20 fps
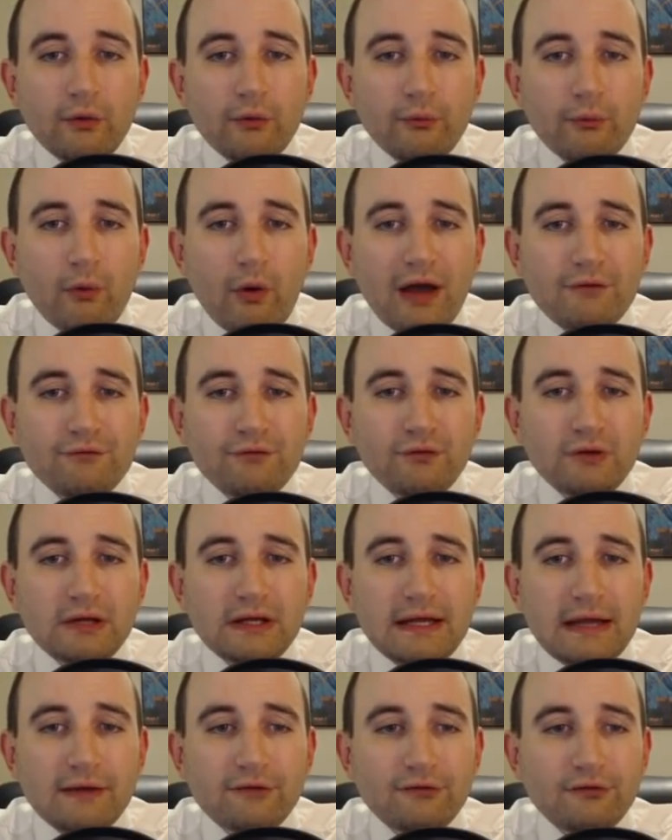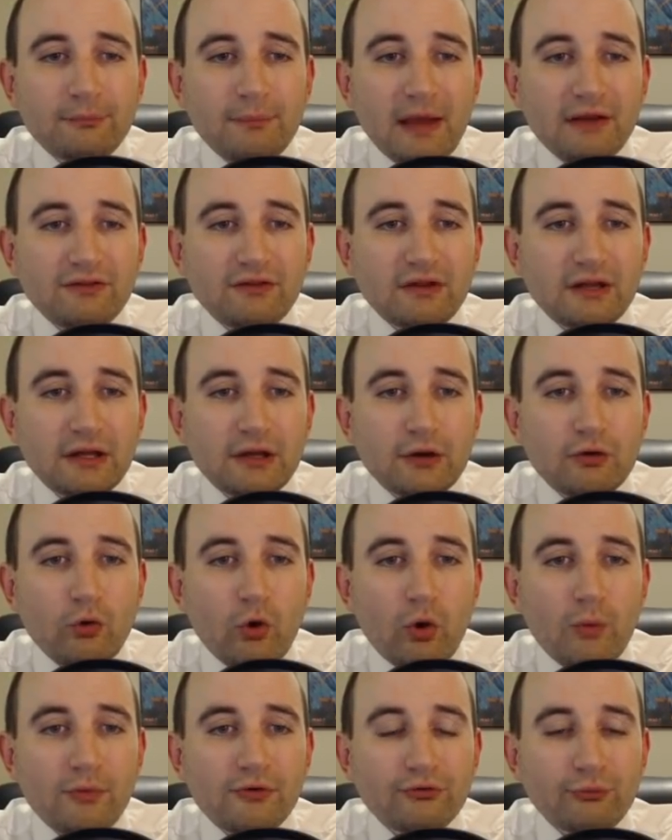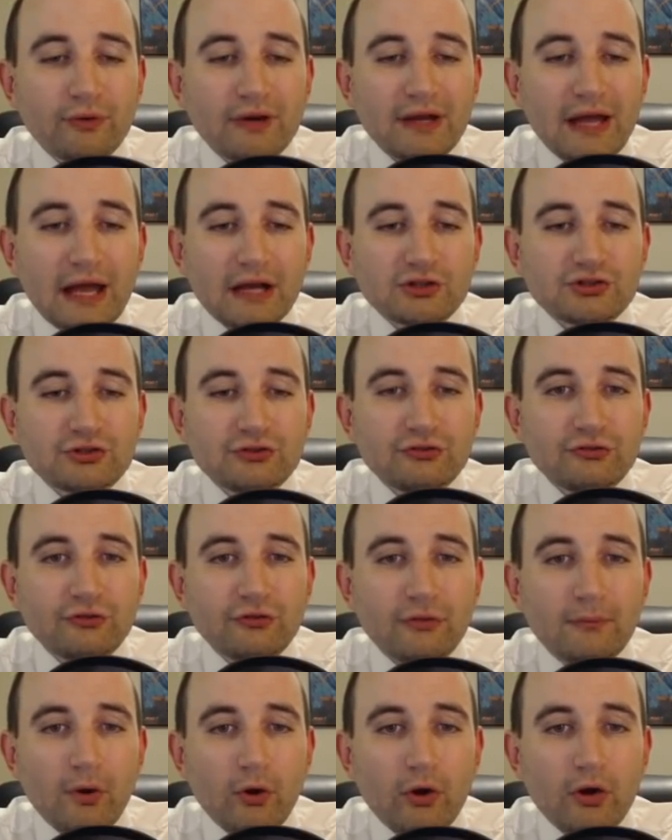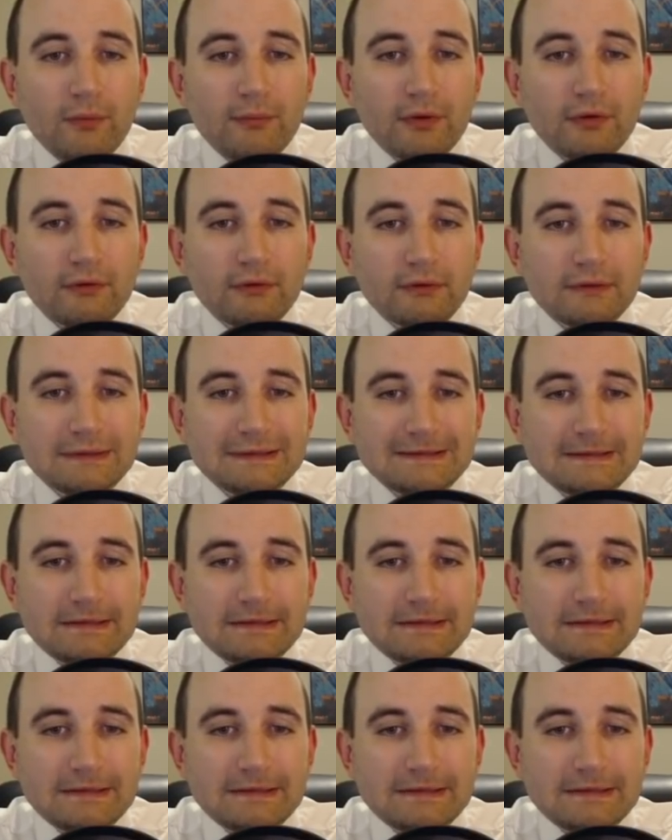rightfully expecting an enormous reaction to the moment.